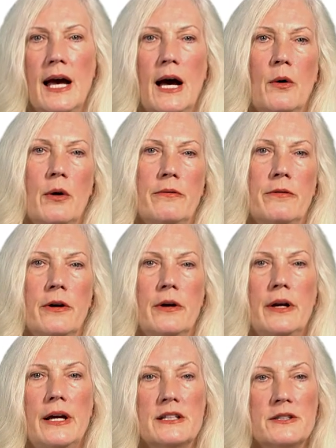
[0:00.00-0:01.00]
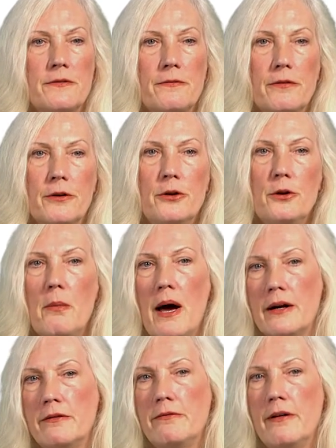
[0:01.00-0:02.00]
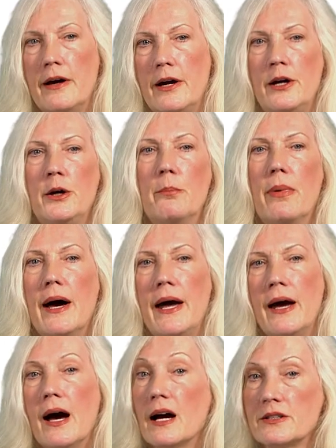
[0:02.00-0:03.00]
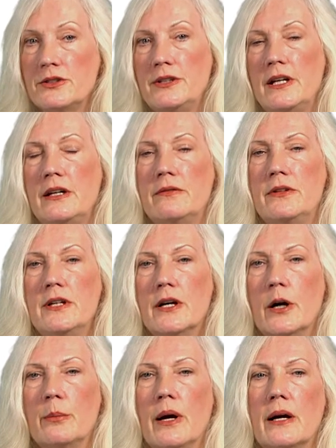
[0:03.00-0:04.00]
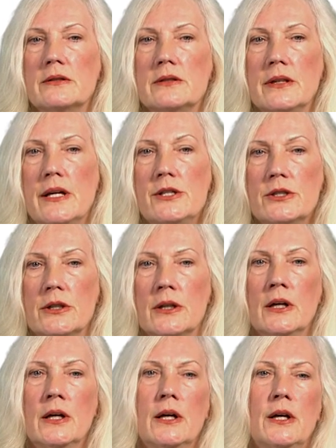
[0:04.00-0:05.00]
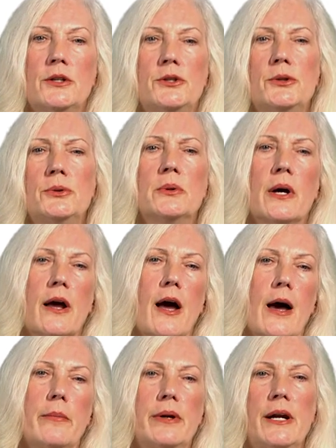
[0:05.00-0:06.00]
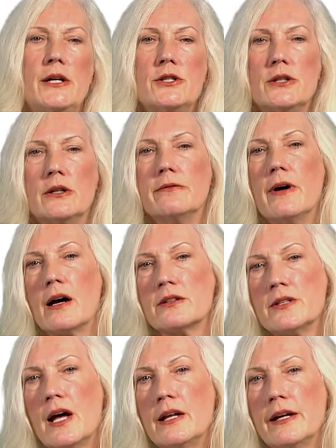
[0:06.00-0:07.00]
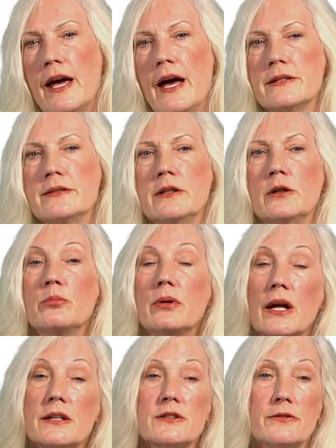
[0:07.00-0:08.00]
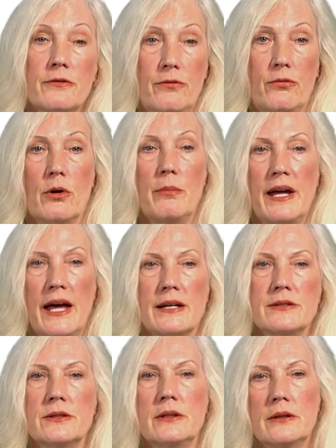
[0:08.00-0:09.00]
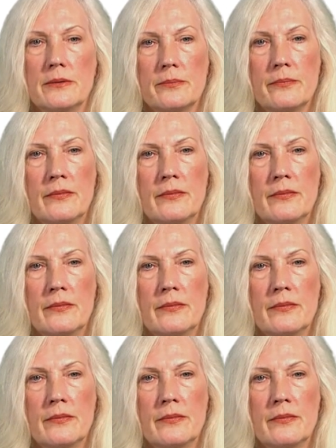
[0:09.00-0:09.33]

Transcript: However, it's further modified by oxidative decarboxylation to a combination of oxalic acid plus formic acid.